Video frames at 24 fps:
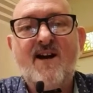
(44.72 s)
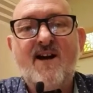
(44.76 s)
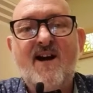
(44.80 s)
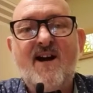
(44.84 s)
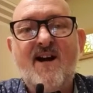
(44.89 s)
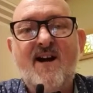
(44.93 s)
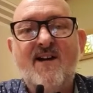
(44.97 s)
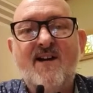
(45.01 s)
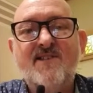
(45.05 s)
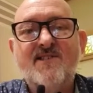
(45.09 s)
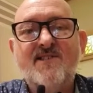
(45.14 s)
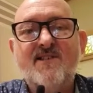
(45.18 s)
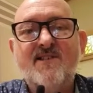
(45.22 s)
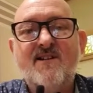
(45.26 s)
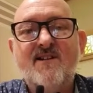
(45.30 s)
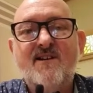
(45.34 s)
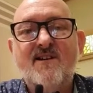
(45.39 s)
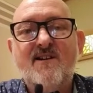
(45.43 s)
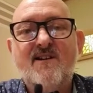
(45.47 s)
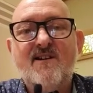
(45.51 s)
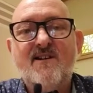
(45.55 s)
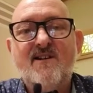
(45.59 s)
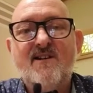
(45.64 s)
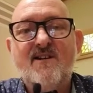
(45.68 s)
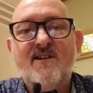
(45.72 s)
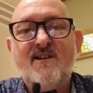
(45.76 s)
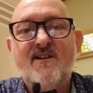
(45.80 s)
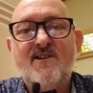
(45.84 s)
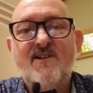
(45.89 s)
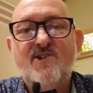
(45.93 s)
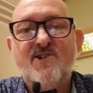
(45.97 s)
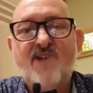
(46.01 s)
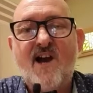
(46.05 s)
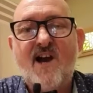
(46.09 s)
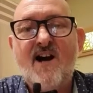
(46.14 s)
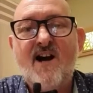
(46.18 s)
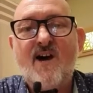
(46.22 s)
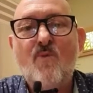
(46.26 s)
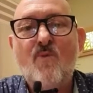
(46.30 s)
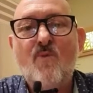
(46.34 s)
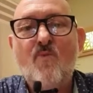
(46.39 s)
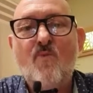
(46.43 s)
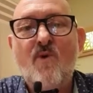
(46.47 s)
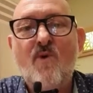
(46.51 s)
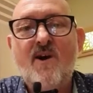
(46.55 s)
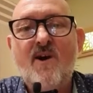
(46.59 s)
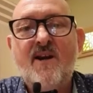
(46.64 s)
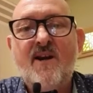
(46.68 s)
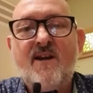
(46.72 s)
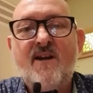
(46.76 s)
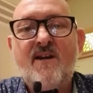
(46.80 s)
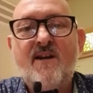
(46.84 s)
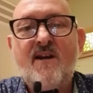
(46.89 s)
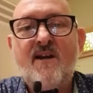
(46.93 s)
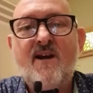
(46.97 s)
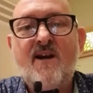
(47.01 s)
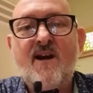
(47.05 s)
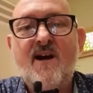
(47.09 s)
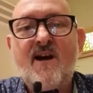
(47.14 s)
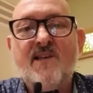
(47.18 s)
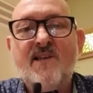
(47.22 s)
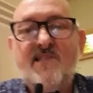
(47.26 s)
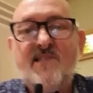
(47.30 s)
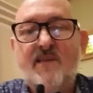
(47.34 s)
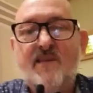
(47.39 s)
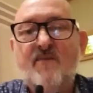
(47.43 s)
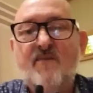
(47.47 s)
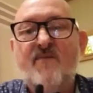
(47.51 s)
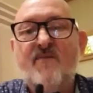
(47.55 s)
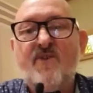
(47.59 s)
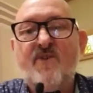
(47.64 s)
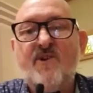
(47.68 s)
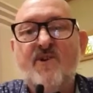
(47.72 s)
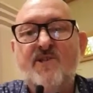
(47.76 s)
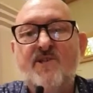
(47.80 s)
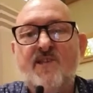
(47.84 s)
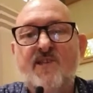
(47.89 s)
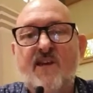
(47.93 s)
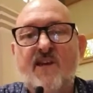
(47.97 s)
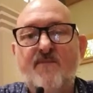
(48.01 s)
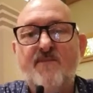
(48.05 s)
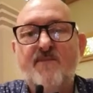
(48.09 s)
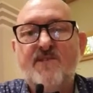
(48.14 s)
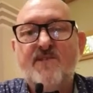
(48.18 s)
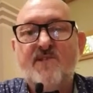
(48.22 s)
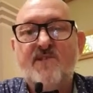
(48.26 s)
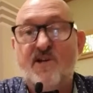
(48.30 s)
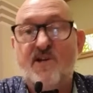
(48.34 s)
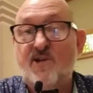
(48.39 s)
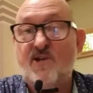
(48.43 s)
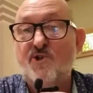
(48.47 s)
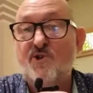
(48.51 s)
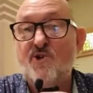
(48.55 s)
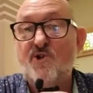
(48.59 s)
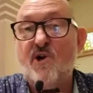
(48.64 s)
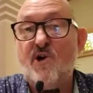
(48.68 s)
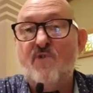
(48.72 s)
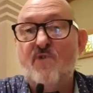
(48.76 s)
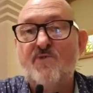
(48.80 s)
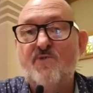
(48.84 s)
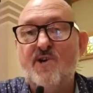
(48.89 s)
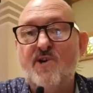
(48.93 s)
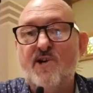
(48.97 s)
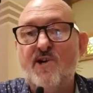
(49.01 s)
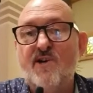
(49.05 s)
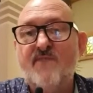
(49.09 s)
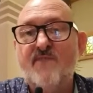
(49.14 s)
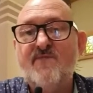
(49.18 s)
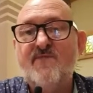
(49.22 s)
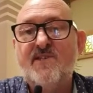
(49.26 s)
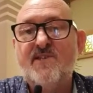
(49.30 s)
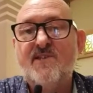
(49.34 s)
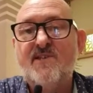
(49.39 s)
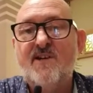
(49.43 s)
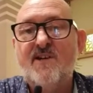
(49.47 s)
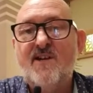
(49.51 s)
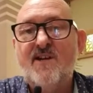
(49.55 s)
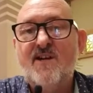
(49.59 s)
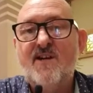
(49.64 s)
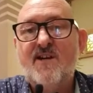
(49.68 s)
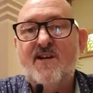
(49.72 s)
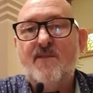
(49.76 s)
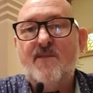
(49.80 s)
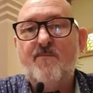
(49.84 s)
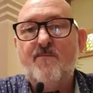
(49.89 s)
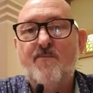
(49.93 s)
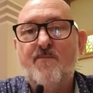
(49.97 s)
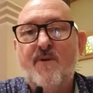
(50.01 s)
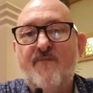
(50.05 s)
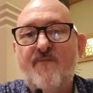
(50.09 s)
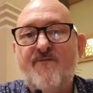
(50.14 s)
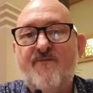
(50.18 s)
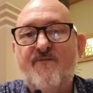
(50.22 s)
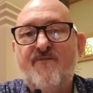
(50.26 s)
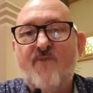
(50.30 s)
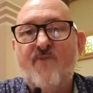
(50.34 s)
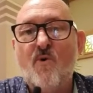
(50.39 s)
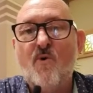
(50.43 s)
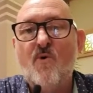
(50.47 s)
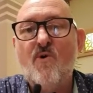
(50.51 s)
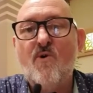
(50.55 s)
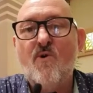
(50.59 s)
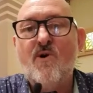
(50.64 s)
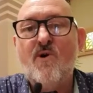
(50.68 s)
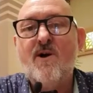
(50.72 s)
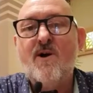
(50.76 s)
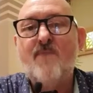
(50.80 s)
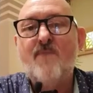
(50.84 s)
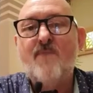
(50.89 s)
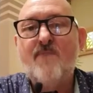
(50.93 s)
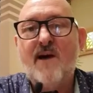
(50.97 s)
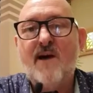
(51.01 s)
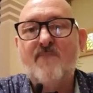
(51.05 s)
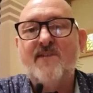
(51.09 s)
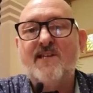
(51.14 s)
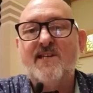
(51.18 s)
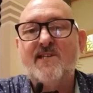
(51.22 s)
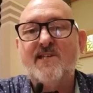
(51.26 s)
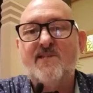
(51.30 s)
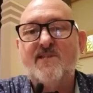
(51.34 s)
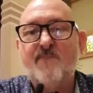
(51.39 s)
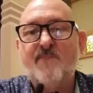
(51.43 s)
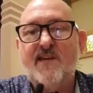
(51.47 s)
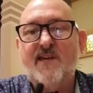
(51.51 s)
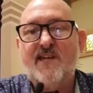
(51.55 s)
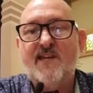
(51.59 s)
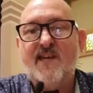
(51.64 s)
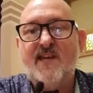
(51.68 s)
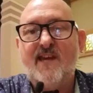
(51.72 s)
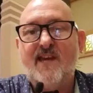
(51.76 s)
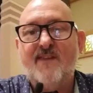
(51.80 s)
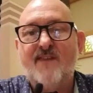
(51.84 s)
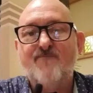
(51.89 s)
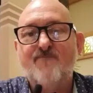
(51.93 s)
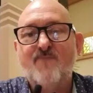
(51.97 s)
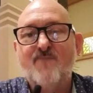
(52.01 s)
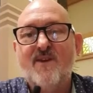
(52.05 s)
ask Sha what are some of her tips to control nerves before public speaking.